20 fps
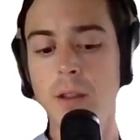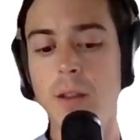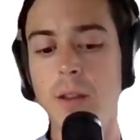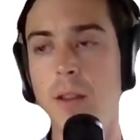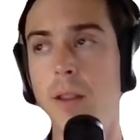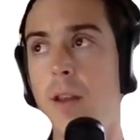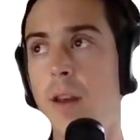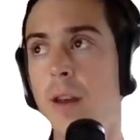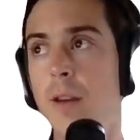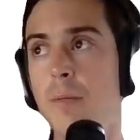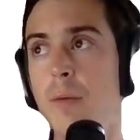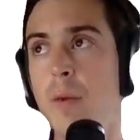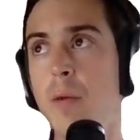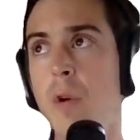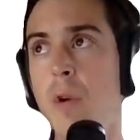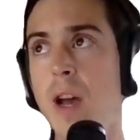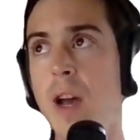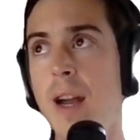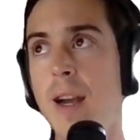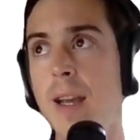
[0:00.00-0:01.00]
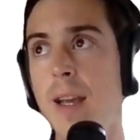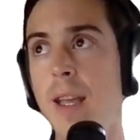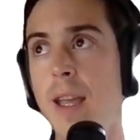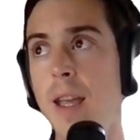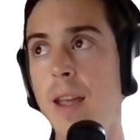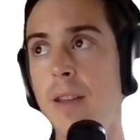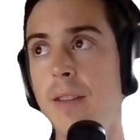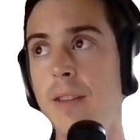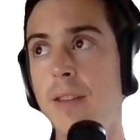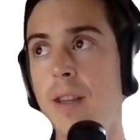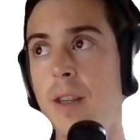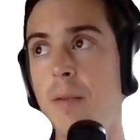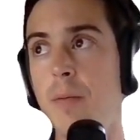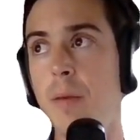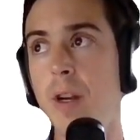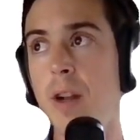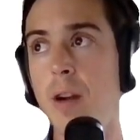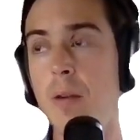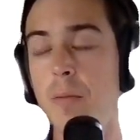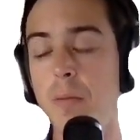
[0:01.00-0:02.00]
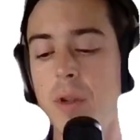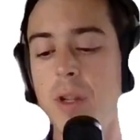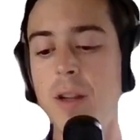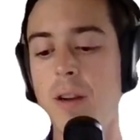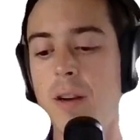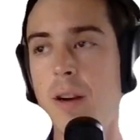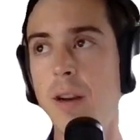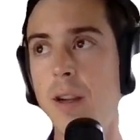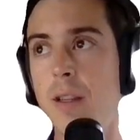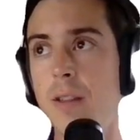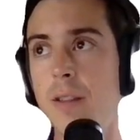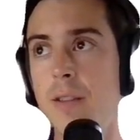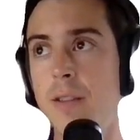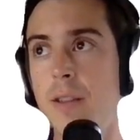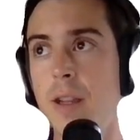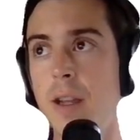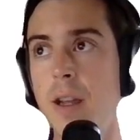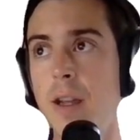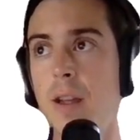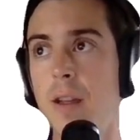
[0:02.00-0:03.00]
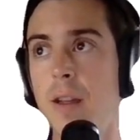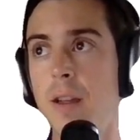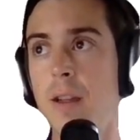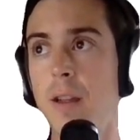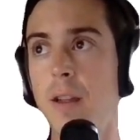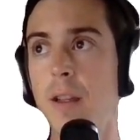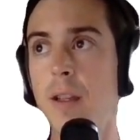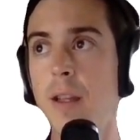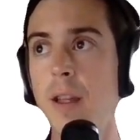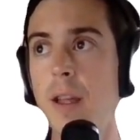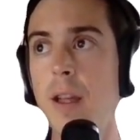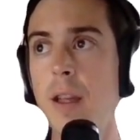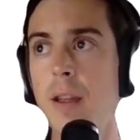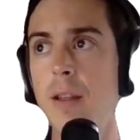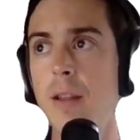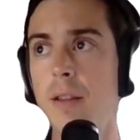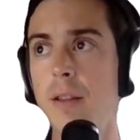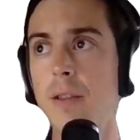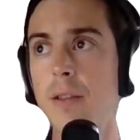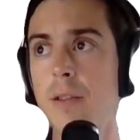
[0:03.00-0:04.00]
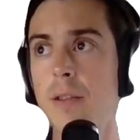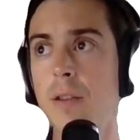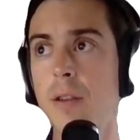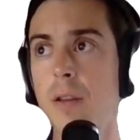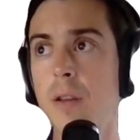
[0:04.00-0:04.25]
Then we'll add a case statement up here and say case.